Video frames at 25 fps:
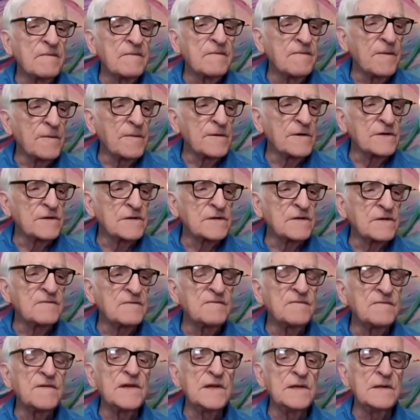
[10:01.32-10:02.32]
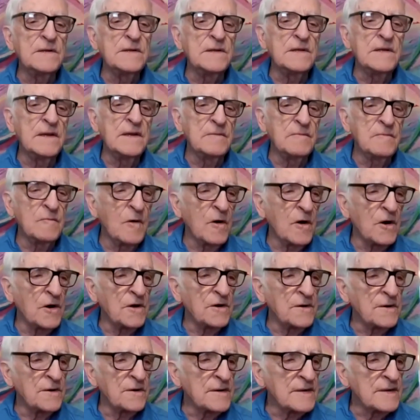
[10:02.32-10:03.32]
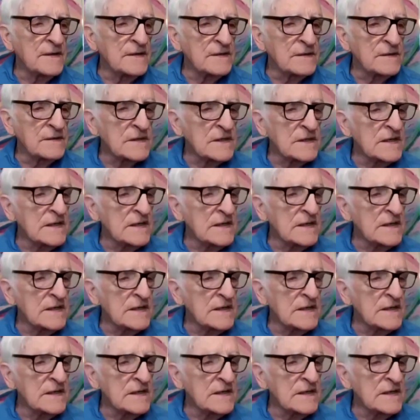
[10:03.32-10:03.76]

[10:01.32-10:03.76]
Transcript: of forest and feed and water and